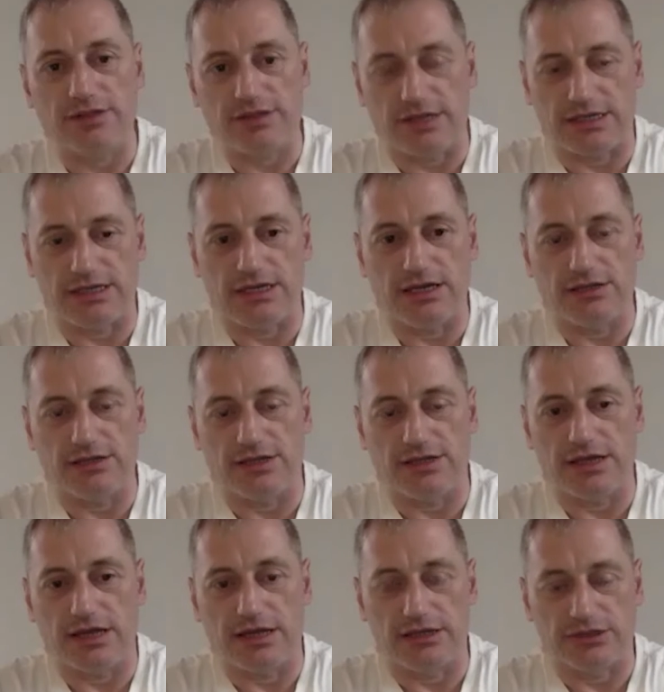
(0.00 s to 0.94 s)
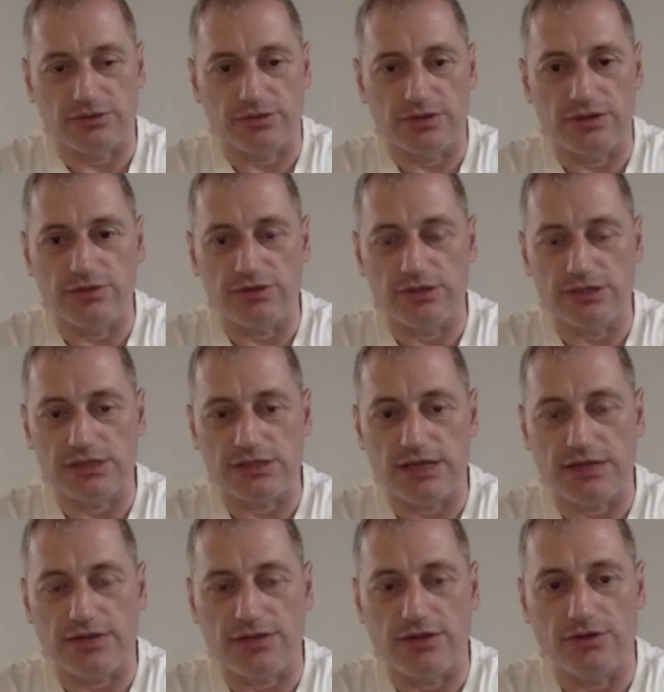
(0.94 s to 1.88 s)
the key to the answer, what you just
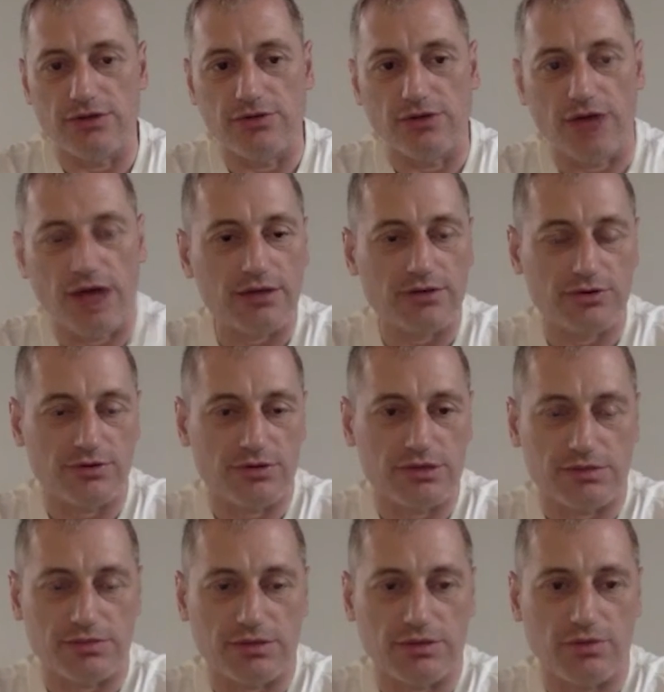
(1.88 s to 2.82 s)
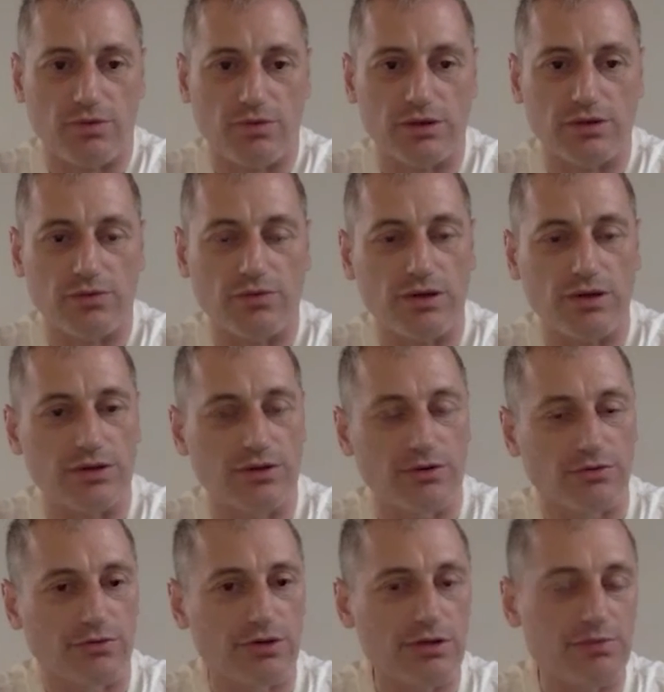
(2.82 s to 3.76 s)
said, that you're not doing something one-to-one,
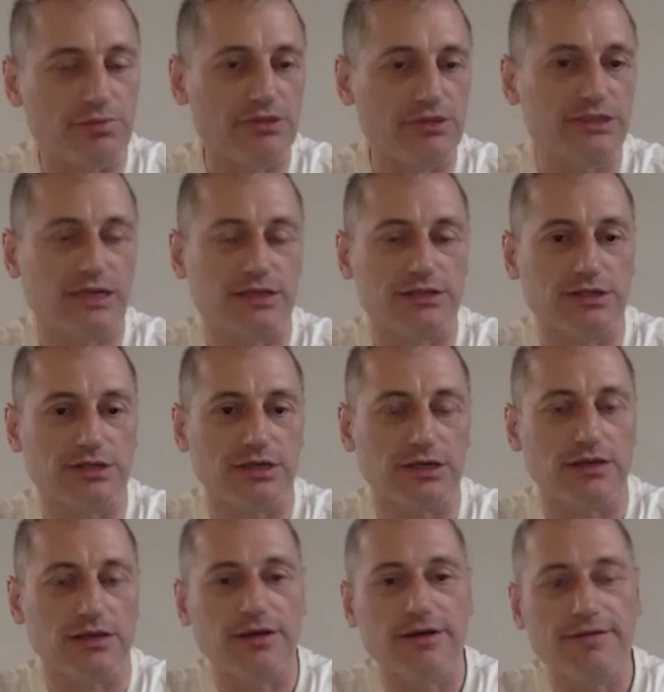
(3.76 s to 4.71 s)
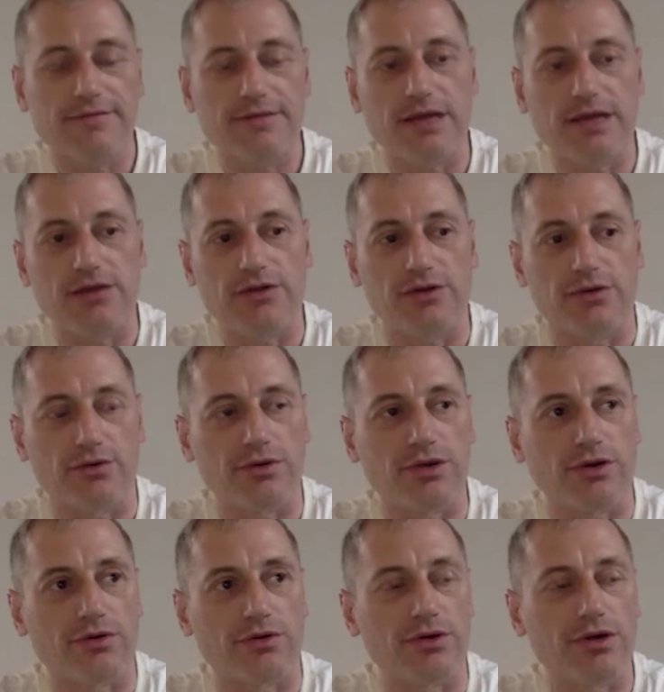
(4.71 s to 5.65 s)
you're representing it. And
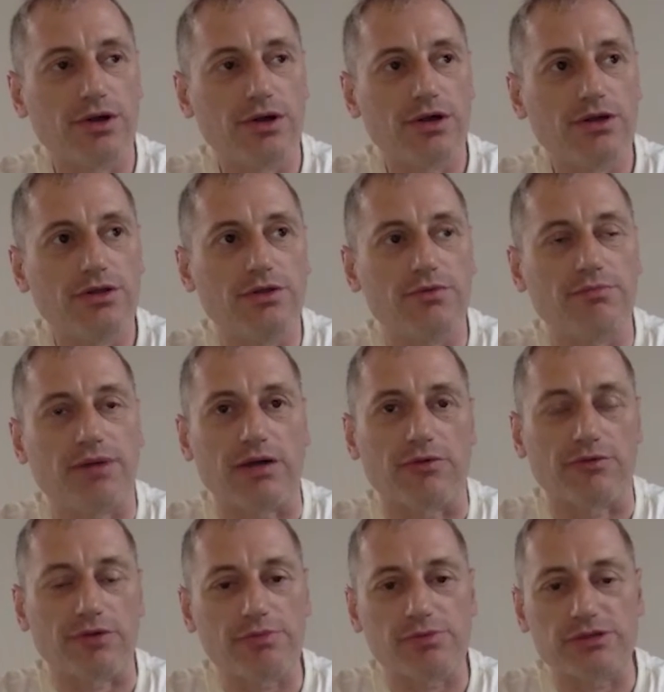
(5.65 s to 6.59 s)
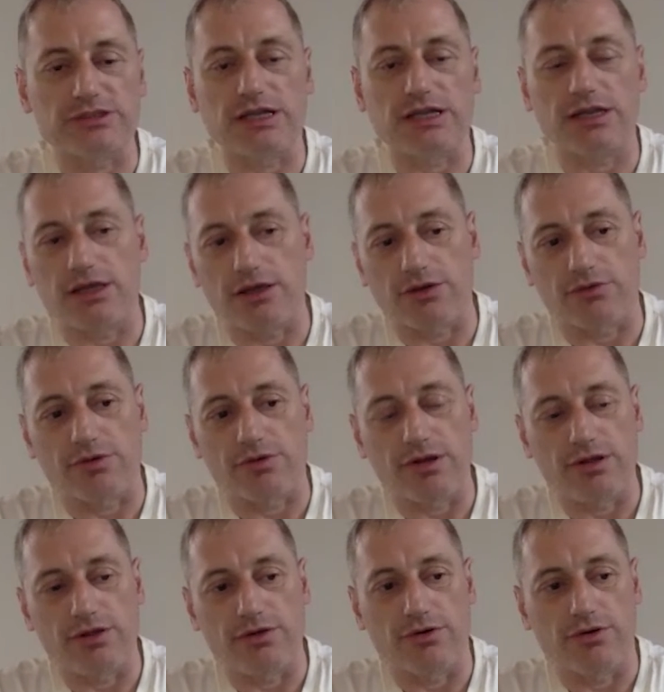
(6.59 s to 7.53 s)
you're by representing it,
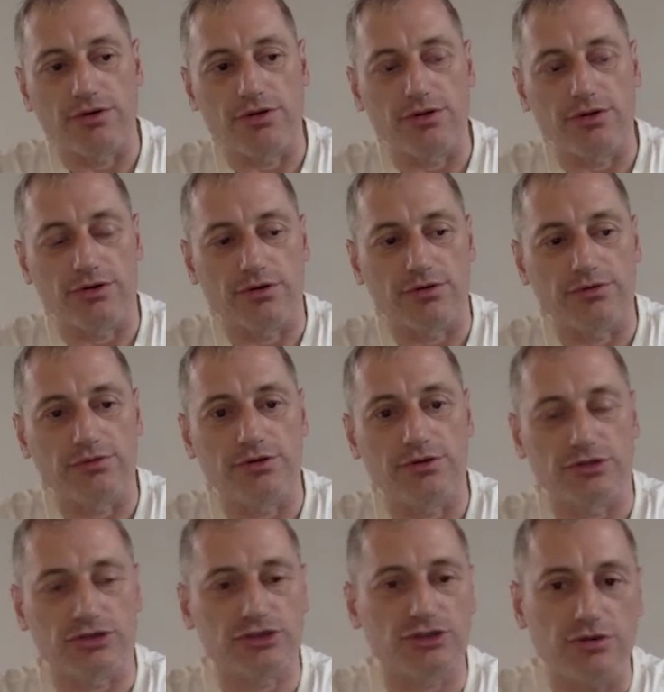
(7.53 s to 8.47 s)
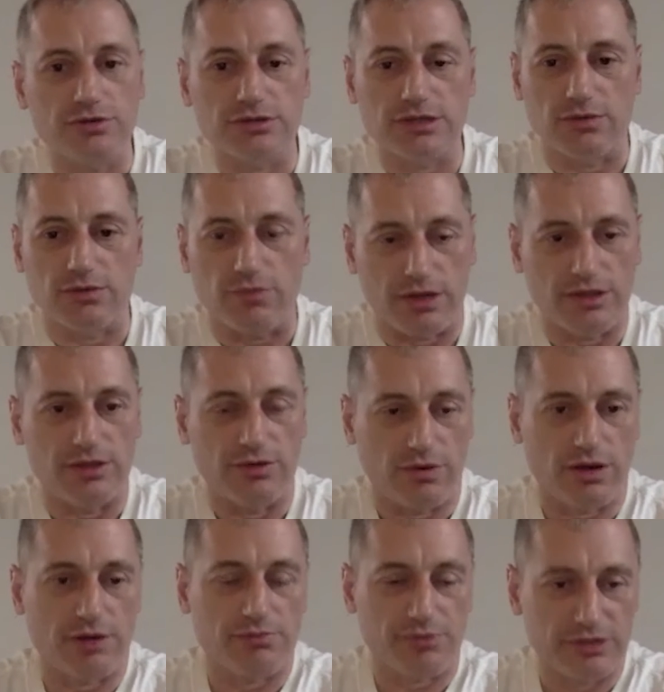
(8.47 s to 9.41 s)
you're choosing what you
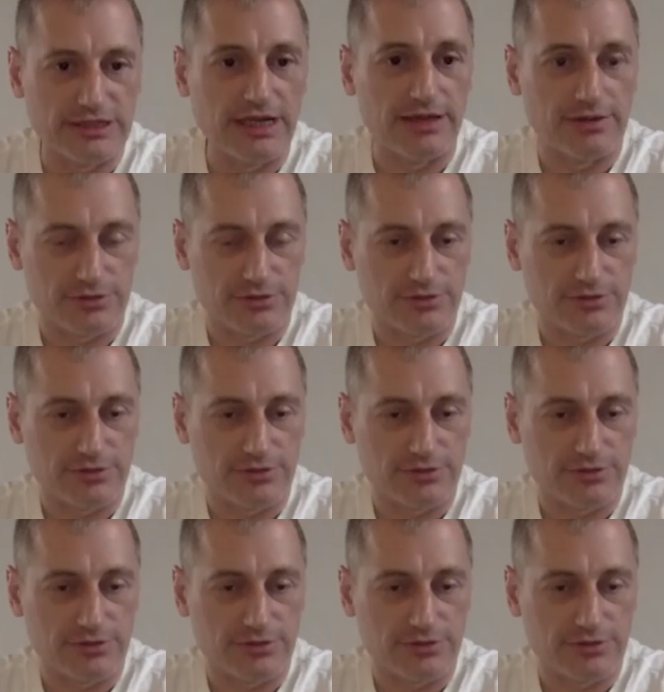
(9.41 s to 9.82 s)
want to present.